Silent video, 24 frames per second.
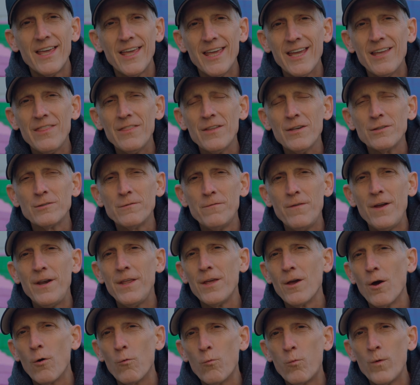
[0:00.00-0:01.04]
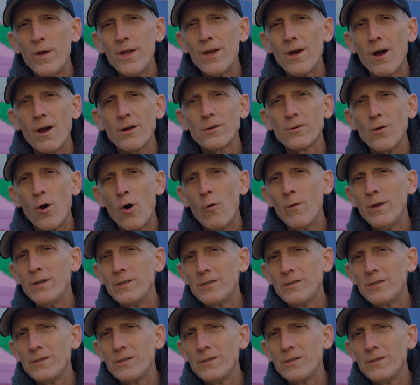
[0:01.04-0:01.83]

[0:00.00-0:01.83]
In this video, we are going